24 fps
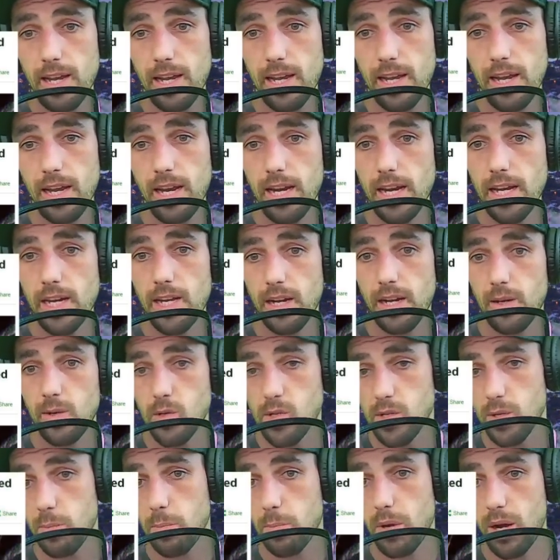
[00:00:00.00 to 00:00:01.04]
eighty
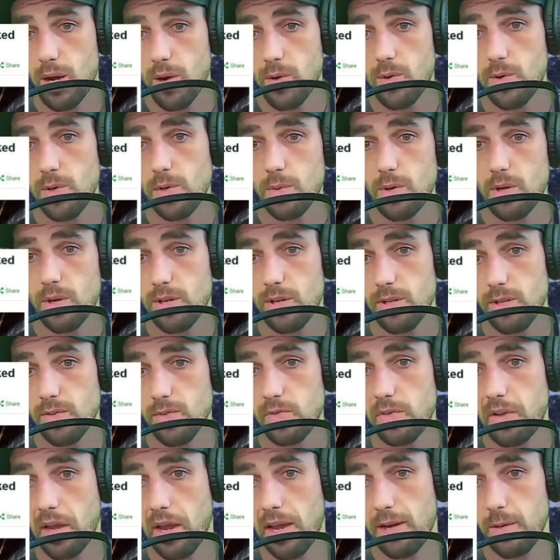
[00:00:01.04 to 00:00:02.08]
thousand pound worth of
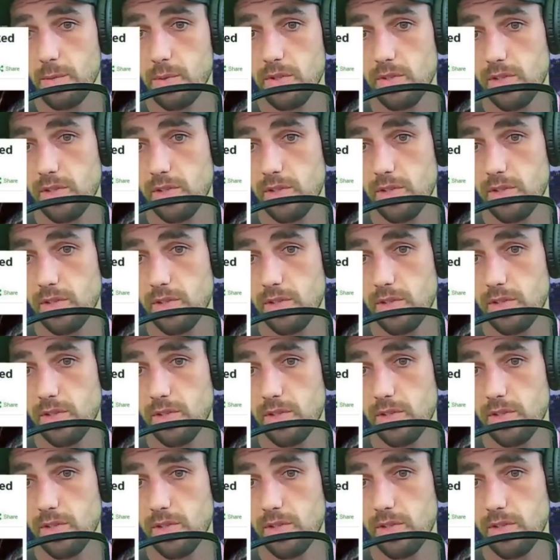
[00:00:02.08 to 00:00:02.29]
cannabis.